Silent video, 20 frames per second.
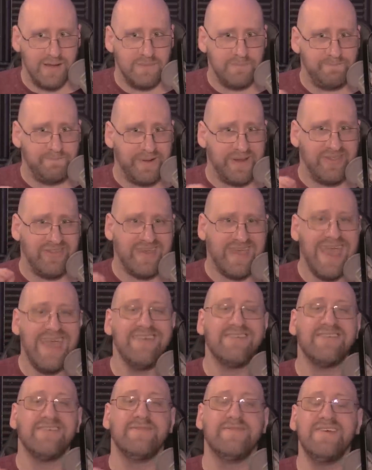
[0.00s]
But in the
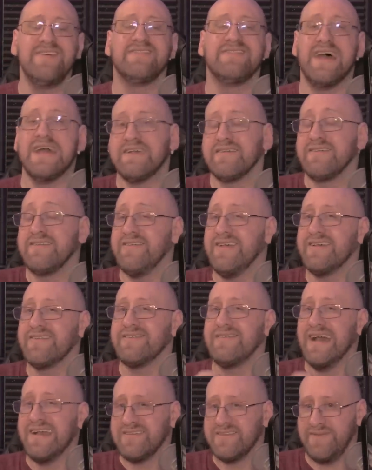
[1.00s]
case of these sex, six
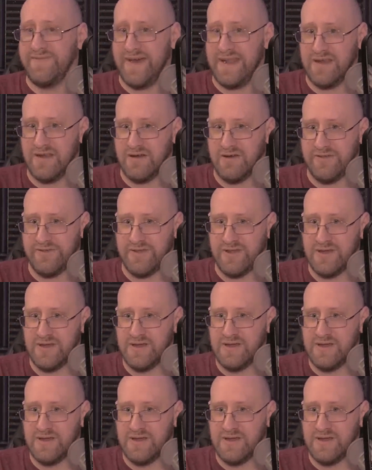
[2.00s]
sex offenders